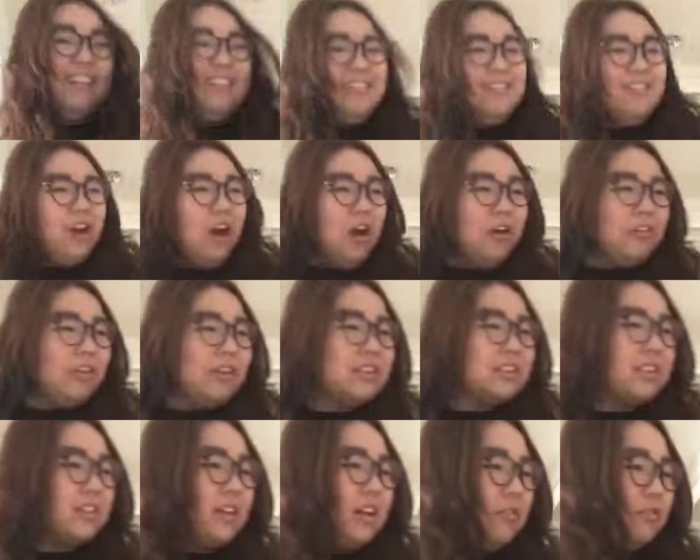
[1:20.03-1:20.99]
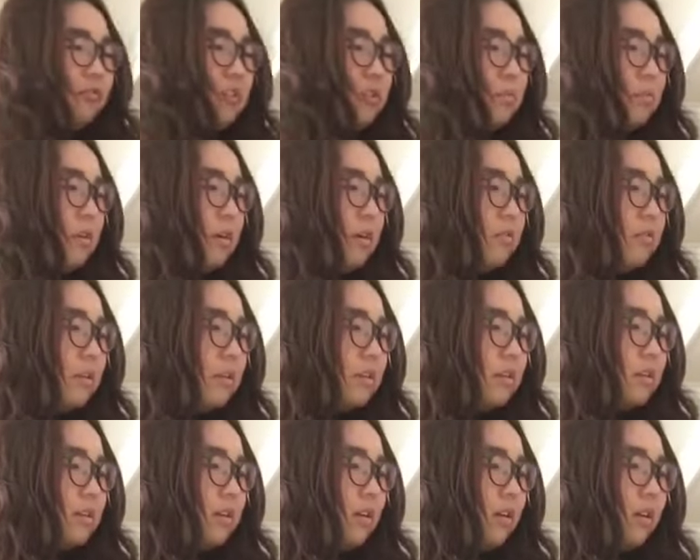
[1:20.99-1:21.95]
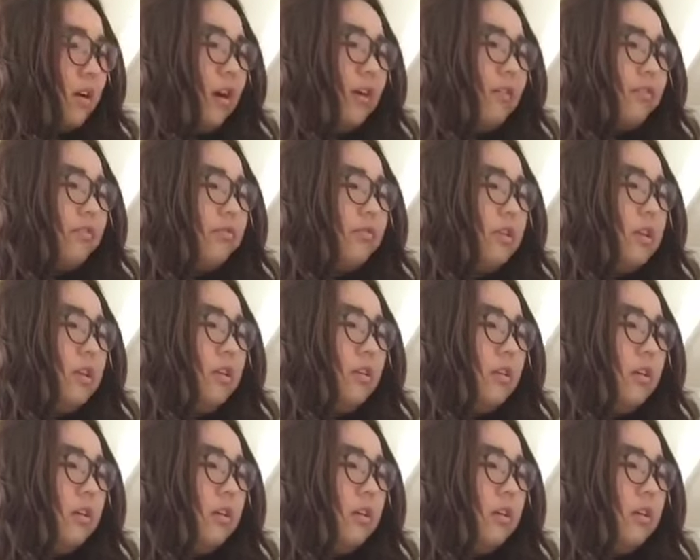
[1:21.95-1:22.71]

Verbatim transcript: no that's coffee bro it's coffee